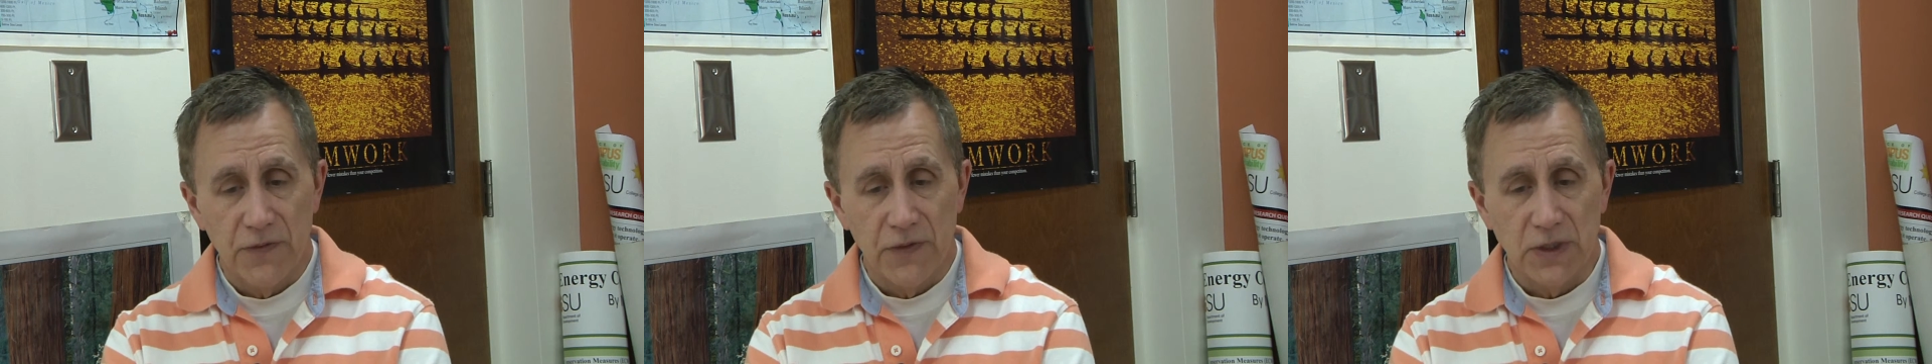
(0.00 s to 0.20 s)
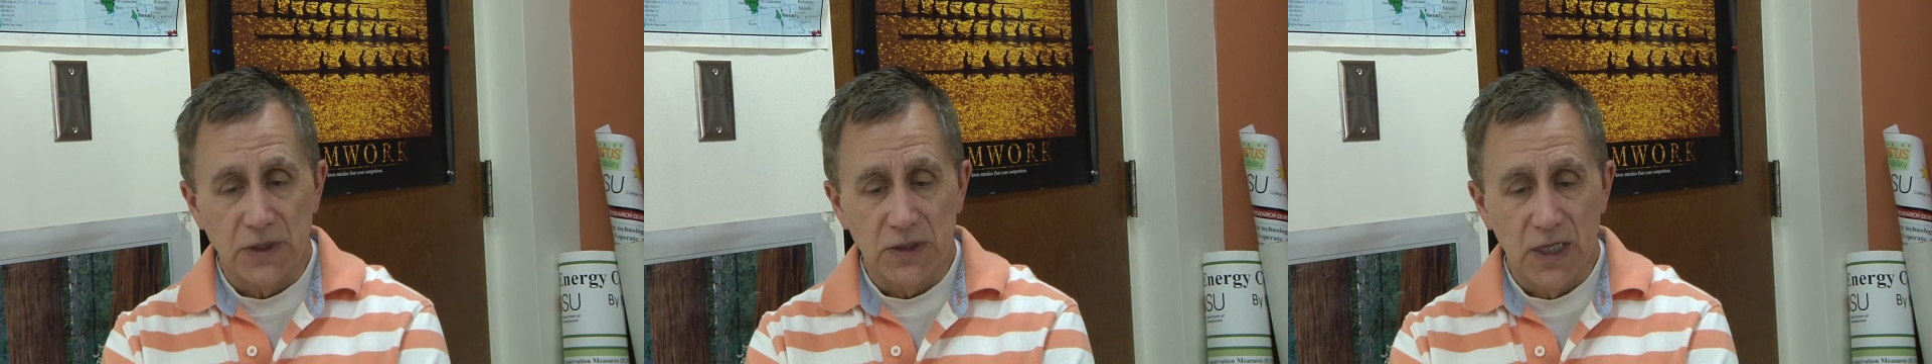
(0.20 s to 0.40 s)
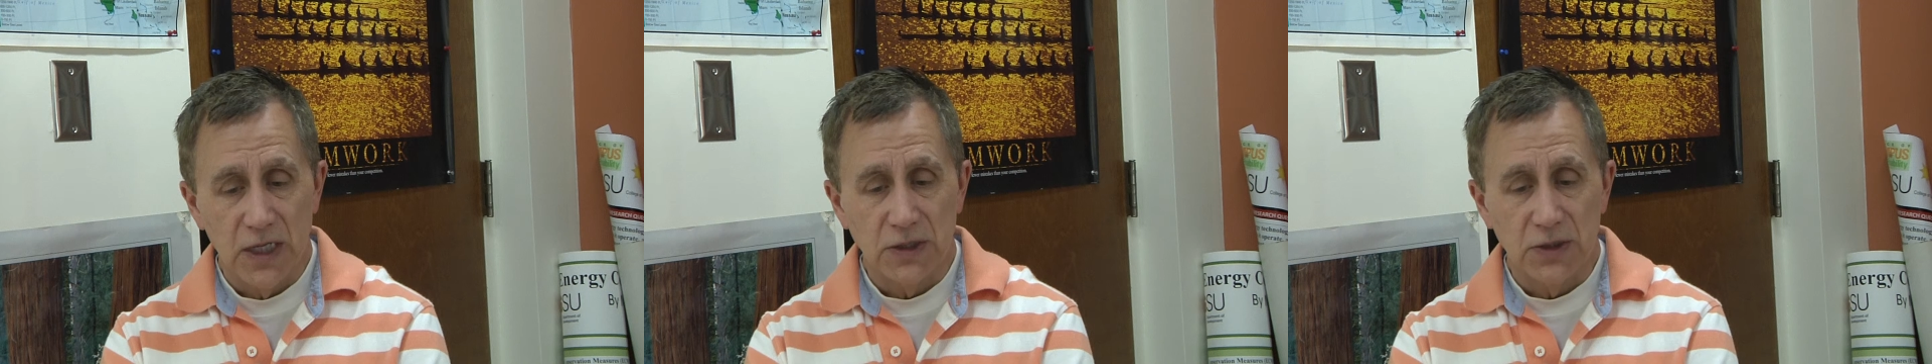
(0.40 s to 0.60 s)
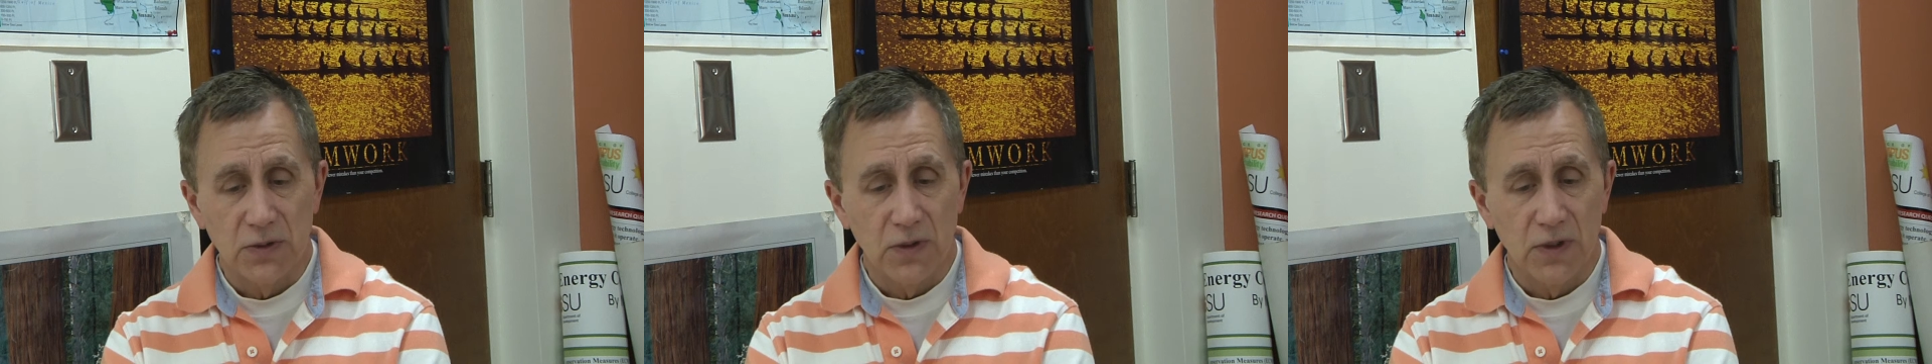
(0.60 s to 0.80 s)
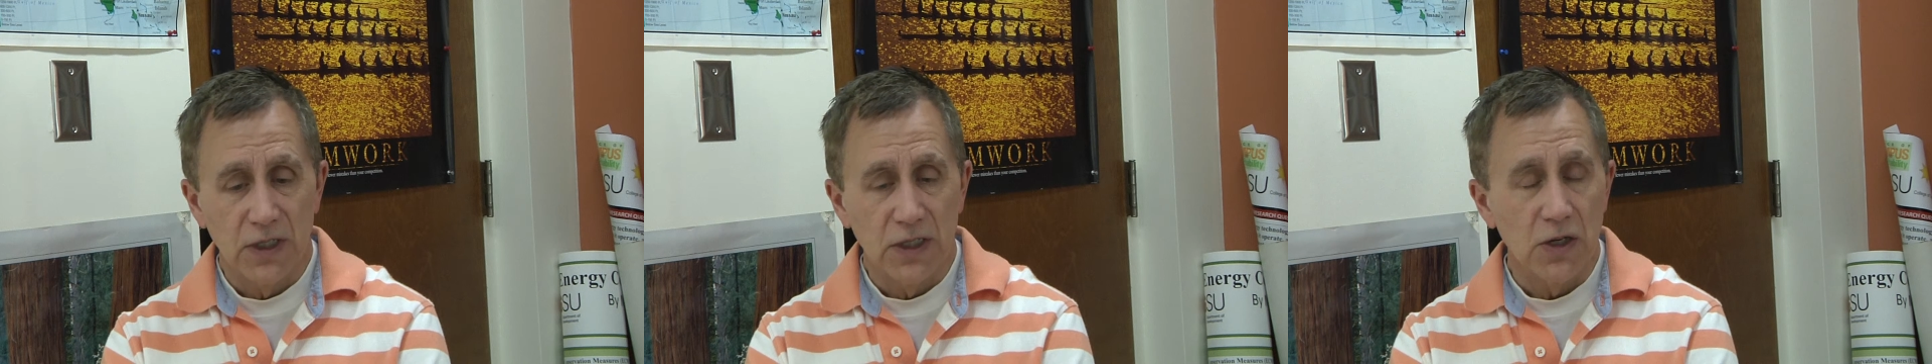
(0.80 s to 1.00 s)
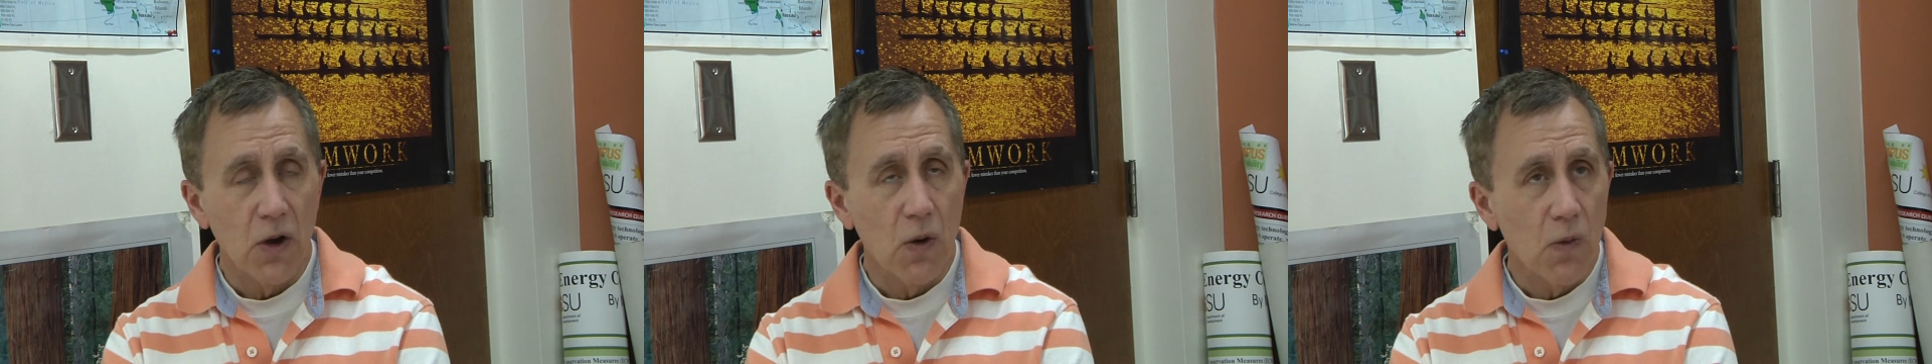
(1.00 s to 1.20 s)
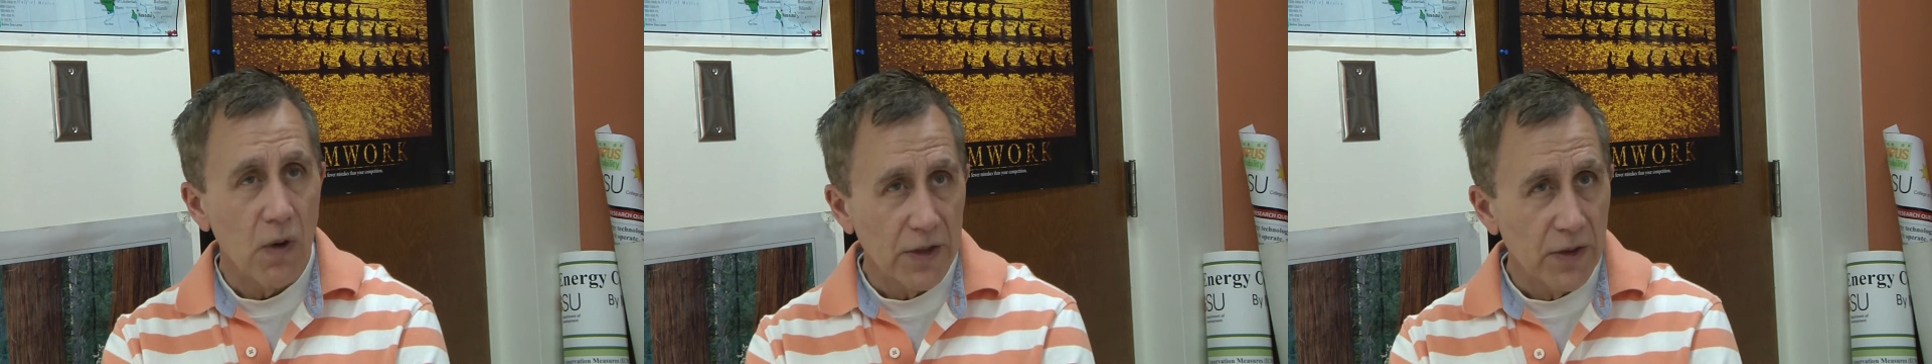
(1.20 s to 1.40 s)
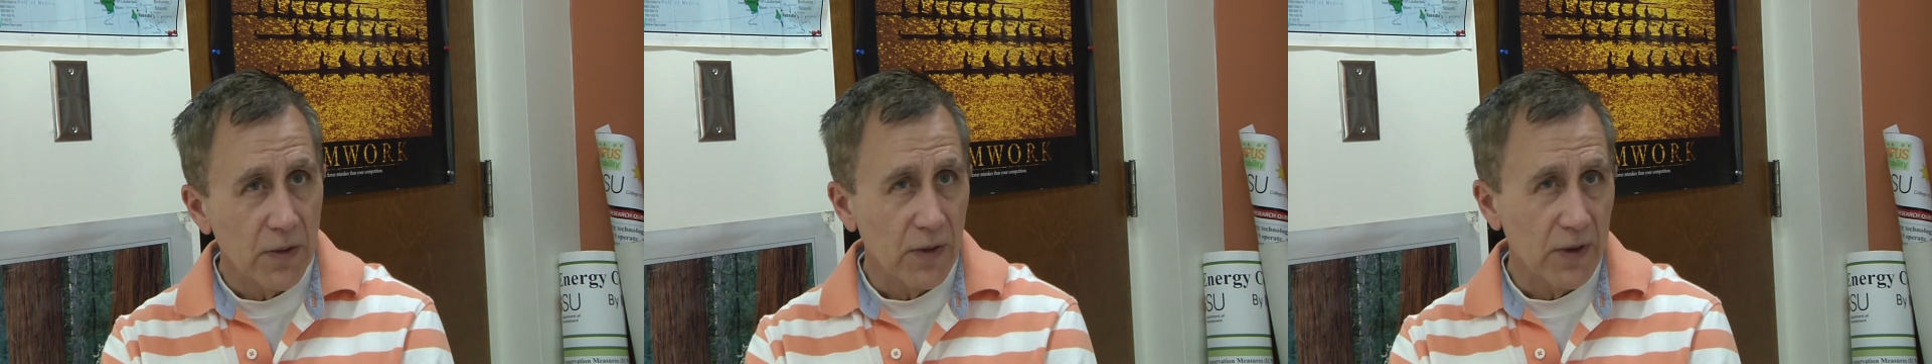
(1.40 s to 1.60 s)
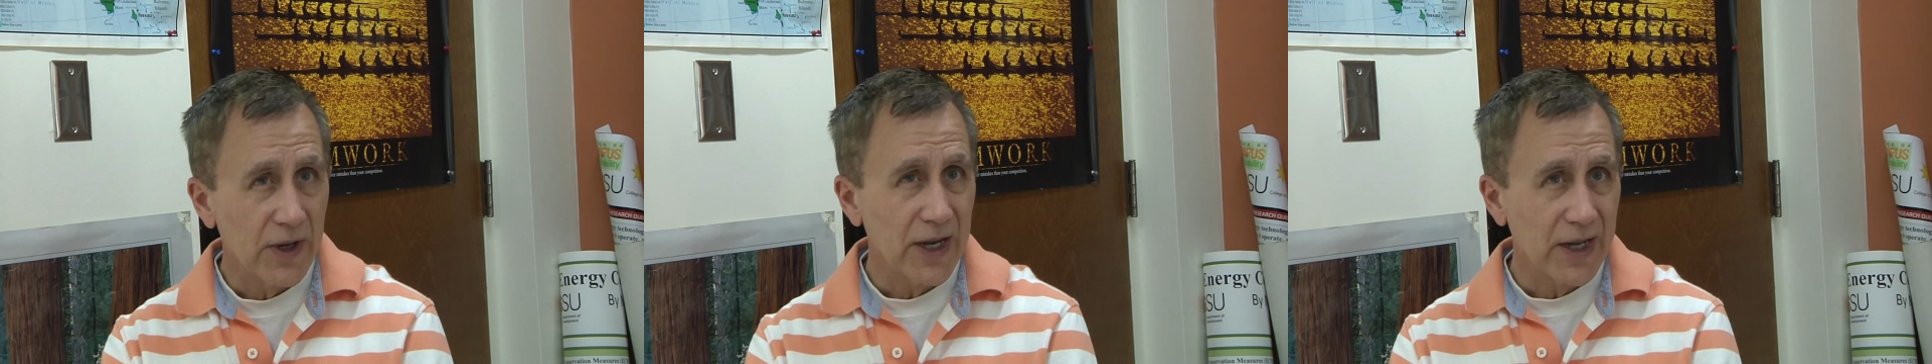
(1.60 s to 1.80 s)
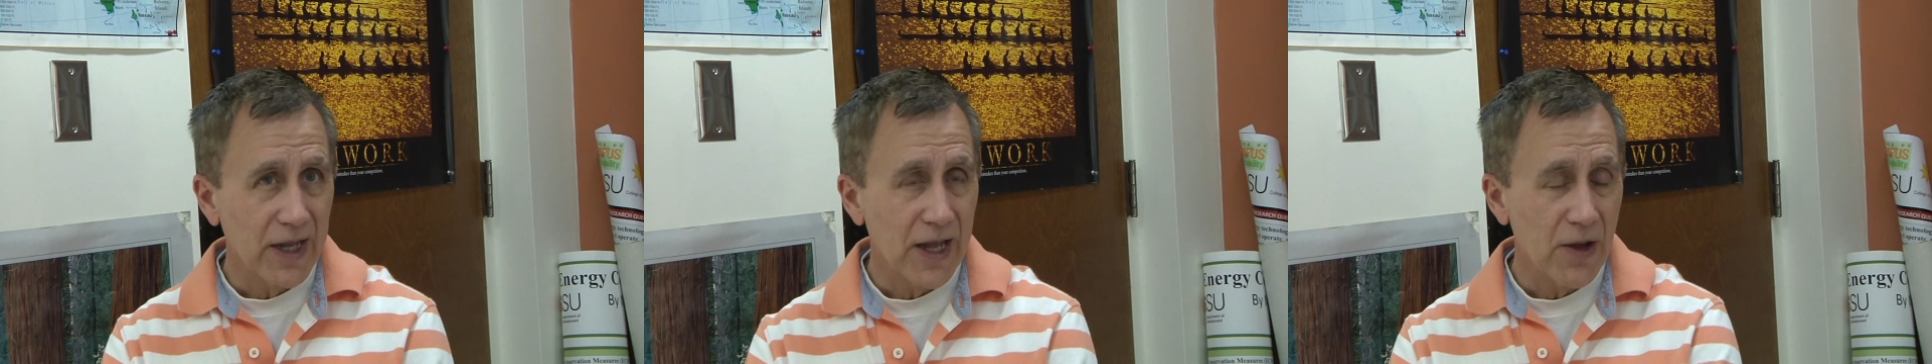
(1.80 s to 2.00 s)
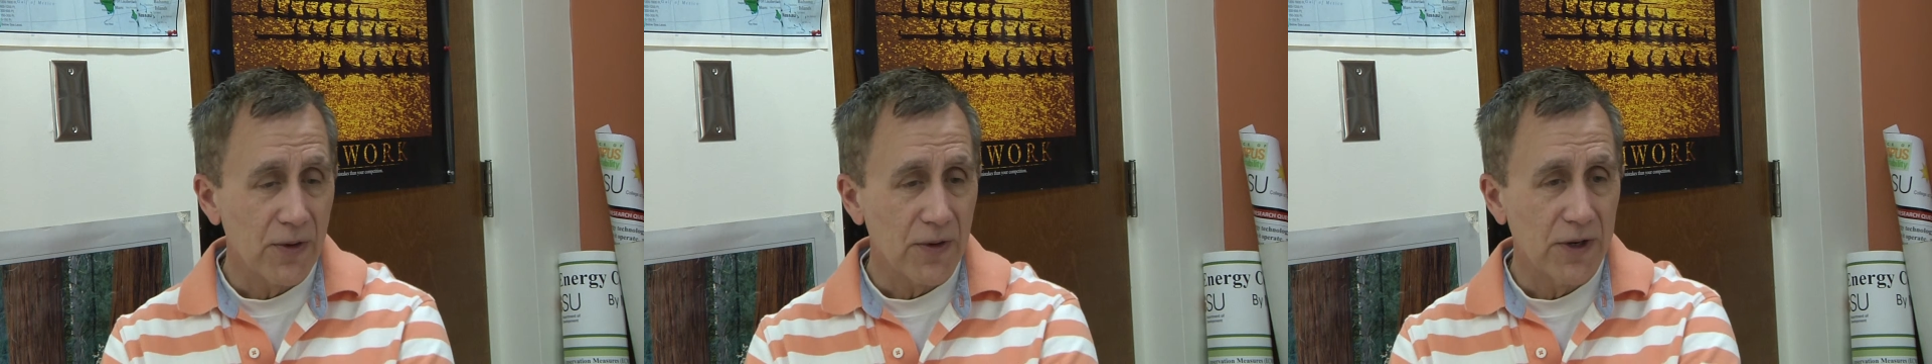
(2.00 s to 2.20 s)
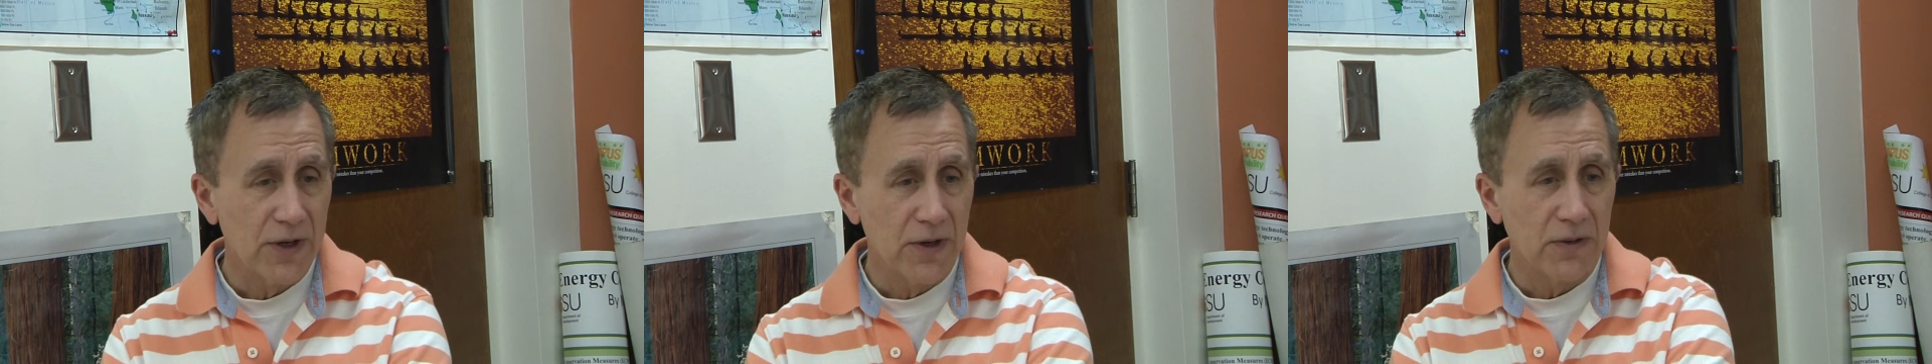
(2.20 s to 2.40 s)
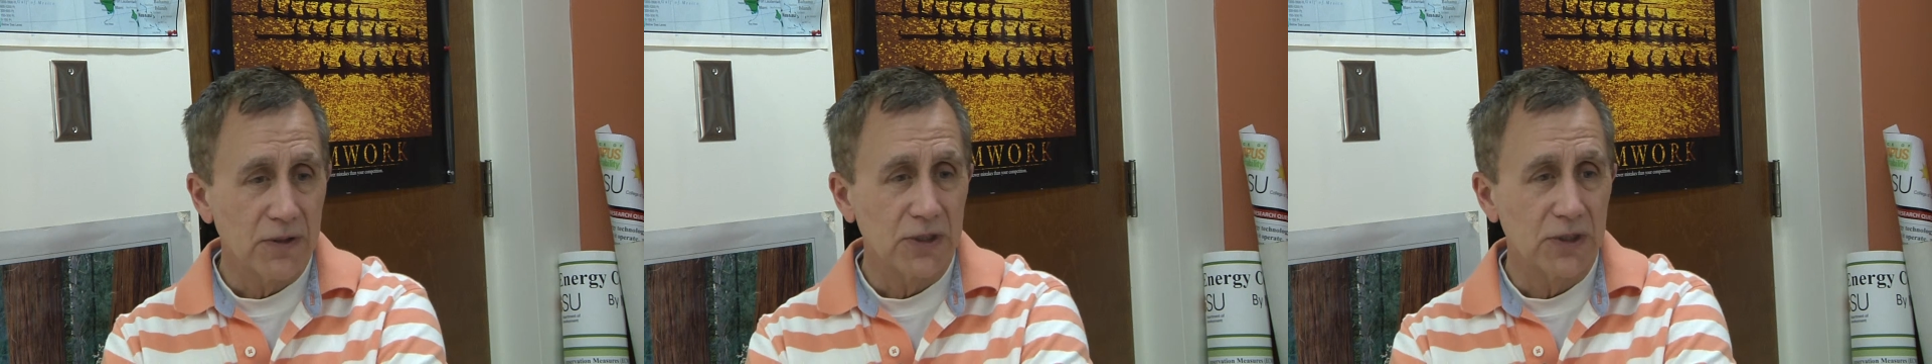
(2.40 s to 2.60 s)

things of that sort, and know what they were going to encounter here.